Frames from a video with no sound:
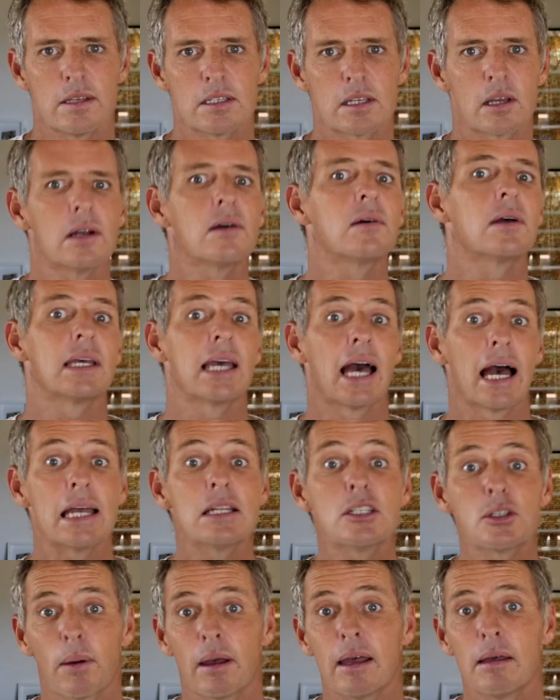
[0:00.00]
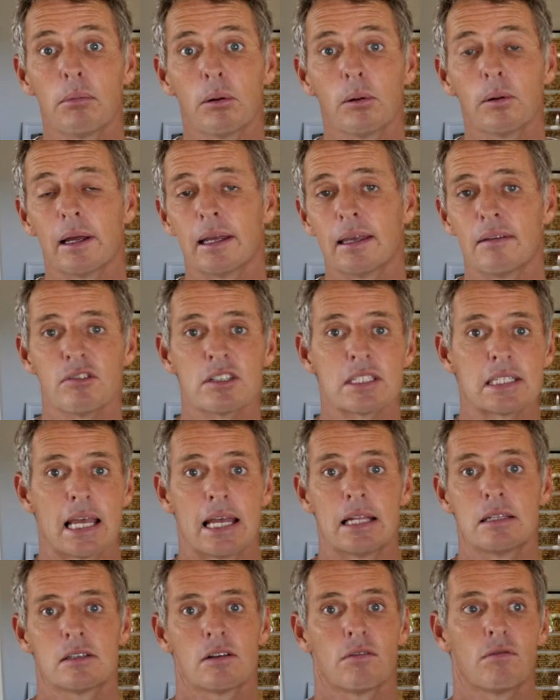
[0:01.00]
that's going to engage people and give a
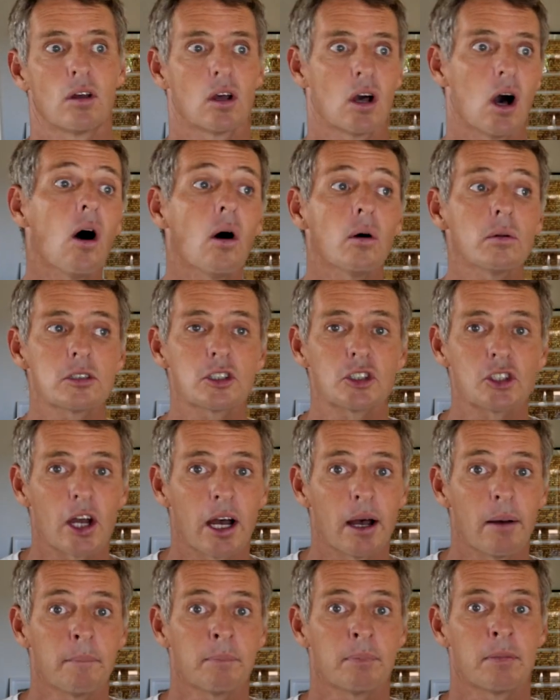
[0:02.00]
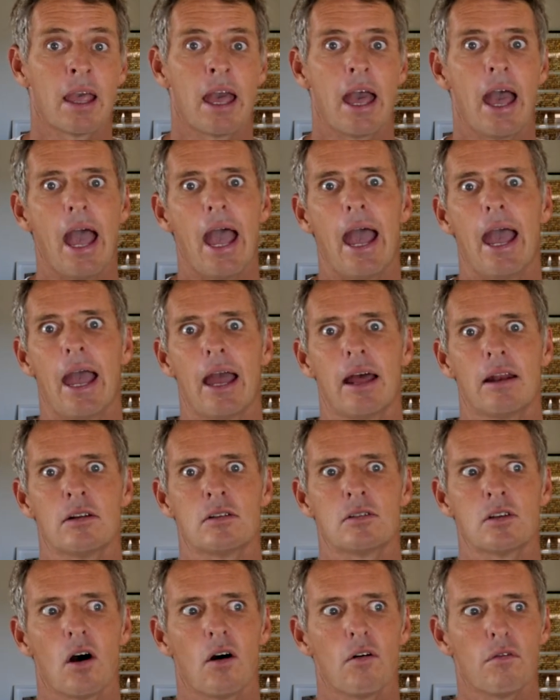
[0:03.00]
sense of the culture
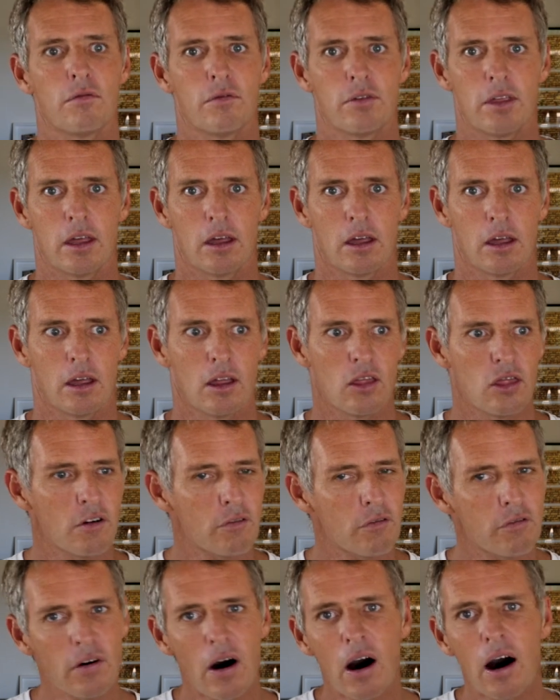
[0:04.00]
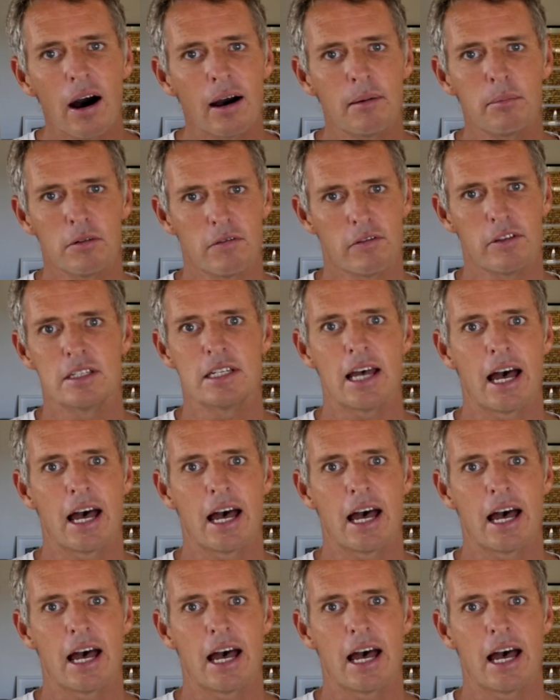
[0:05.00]
and of the vibe of the